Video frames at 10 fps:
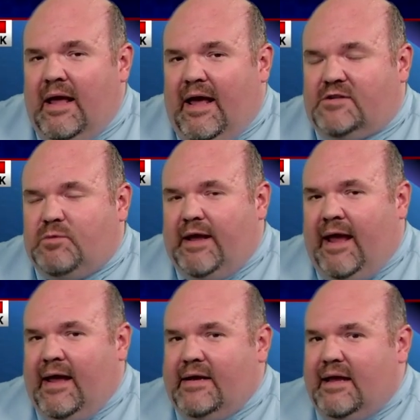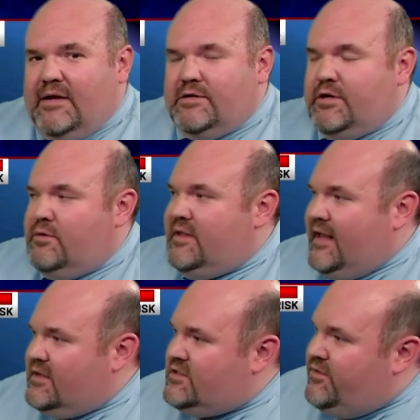as we head into the
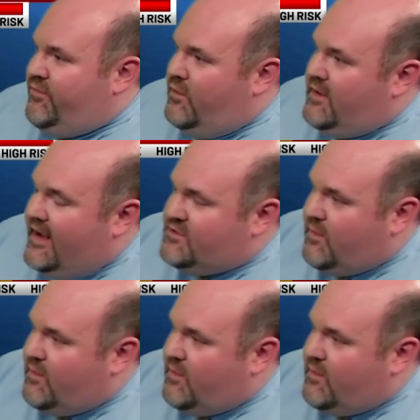next few days.